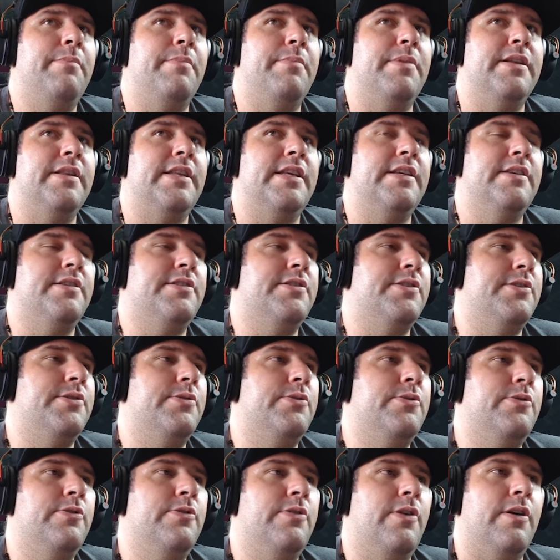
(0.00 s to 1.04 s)
but these
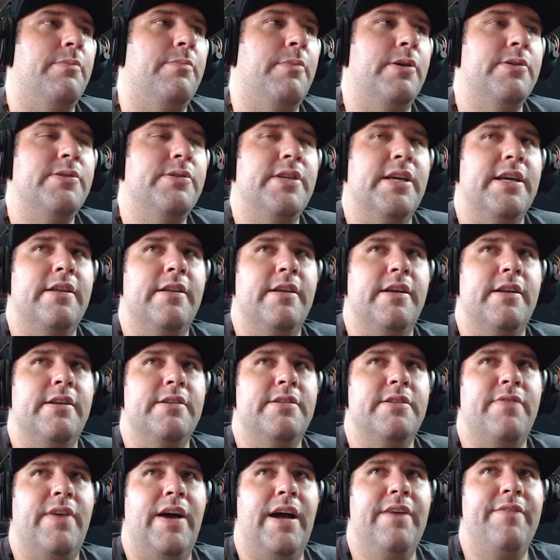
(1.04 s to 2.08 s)
two are most likely going to
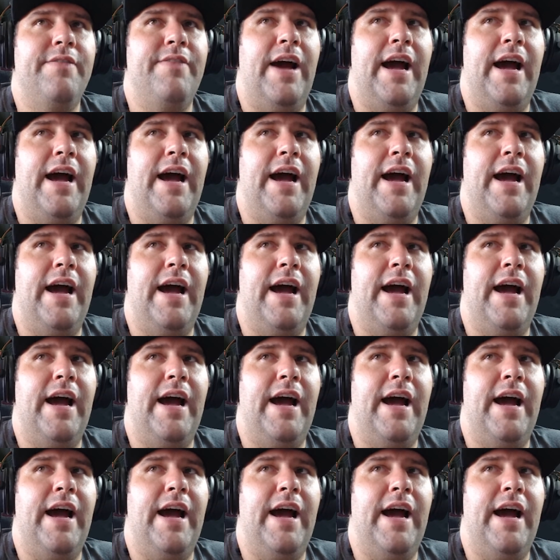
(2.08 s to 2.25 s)
survive.